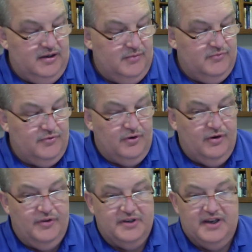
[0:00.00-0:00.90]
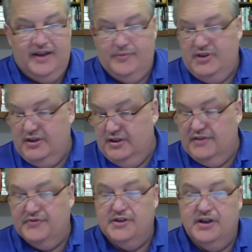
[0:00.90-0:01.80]
up for all the times he
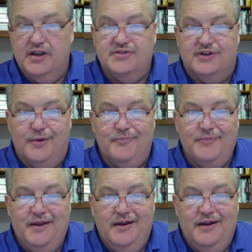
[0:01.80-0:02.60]
lifted us up,